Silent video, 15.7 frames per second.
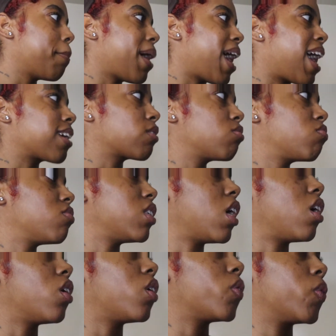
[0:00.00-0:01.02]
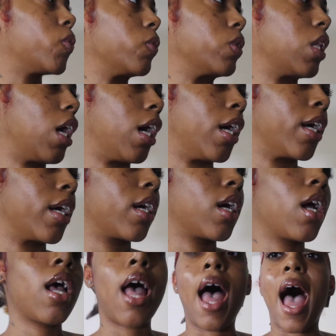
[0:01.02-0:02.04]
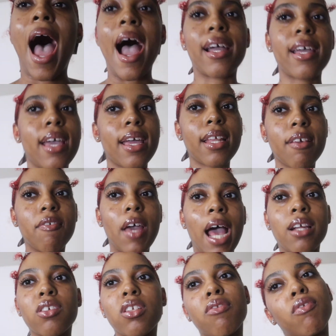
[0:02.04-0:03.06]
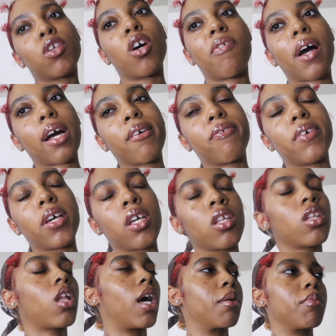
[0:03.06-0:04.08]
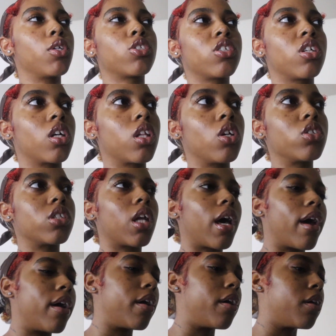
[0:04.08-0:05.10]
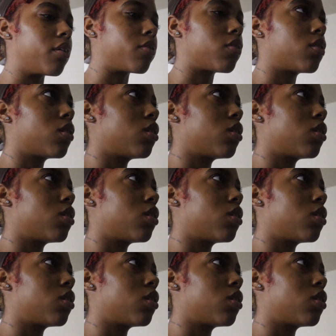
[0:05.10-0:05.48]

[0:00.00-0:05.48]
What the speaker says: But I don't know, like, I don't even know if I could fit, like, most of the clothes that I have.